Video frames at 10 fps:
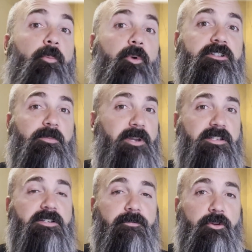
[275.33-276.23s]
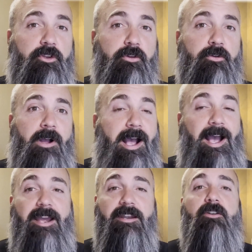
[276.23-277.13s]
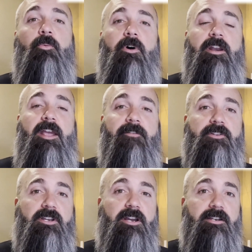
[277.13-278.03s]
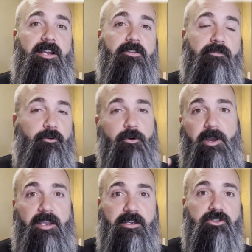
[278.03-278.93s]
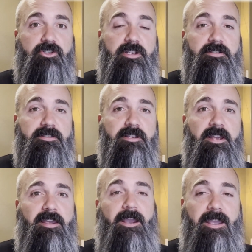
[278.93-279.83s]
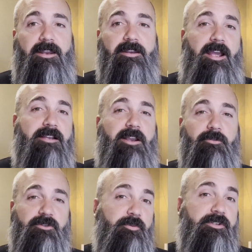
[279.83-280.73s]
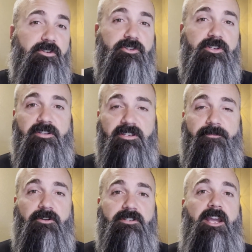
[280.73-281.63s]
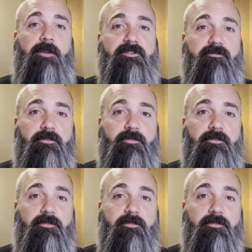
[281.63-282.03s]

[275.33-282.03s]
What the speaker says: works best for you. I didn't want to have to cut down the 4x8 sheets. And as I was researching the different types of